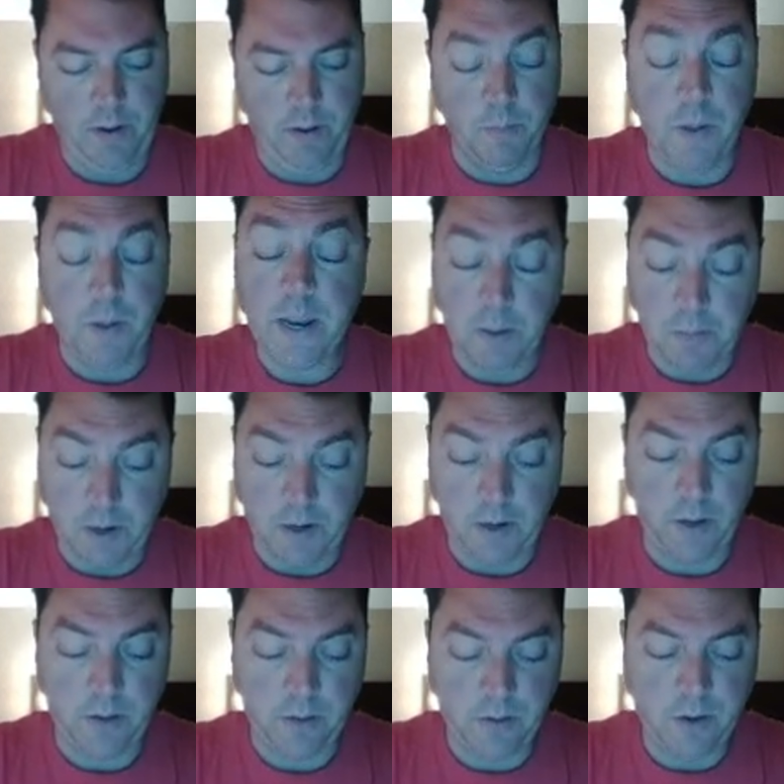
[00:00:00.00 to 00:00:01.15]
Monday
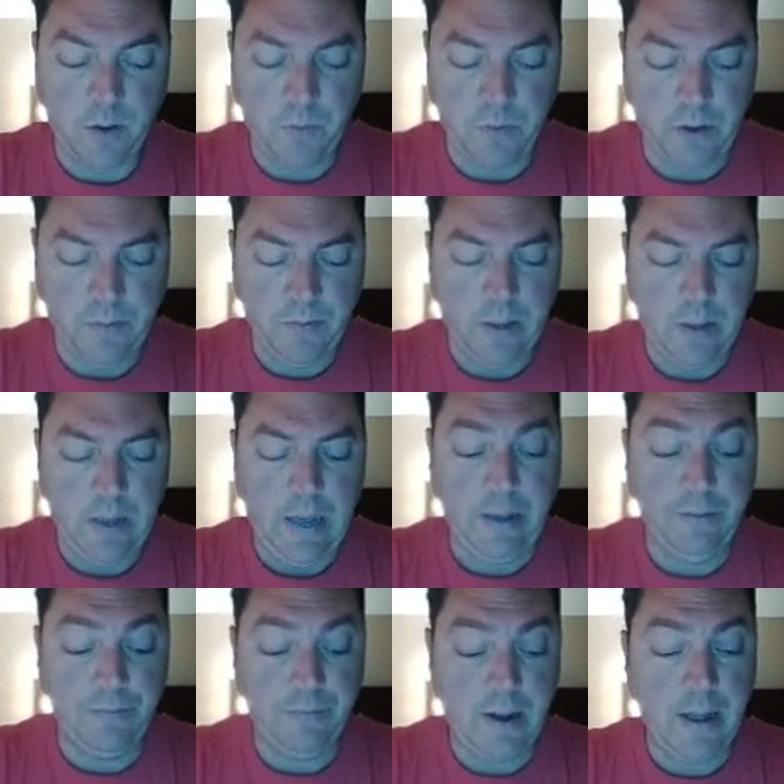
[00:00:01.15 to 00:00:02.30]
meeting?
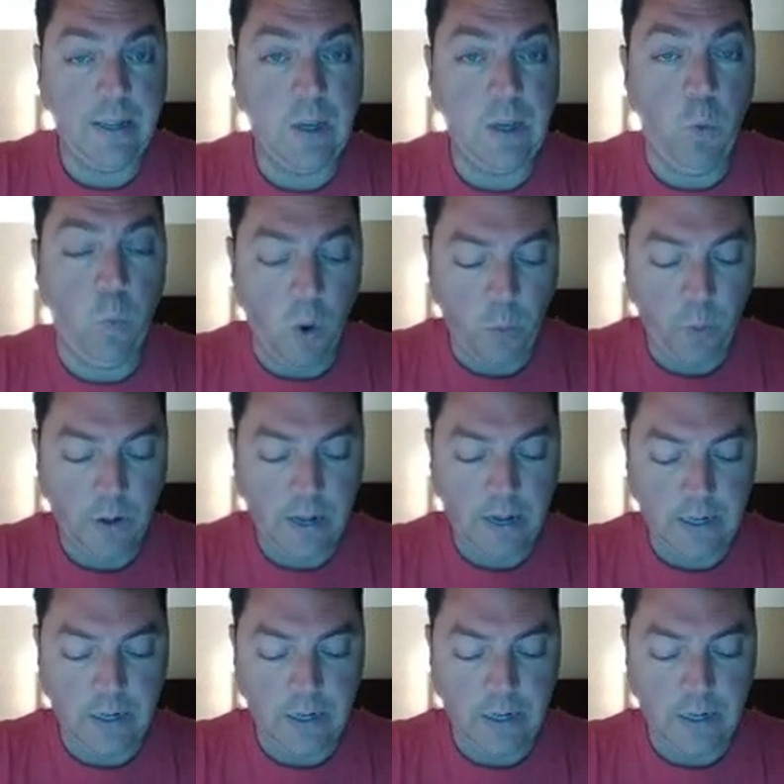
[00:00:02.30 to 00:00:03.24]
And finally, what would I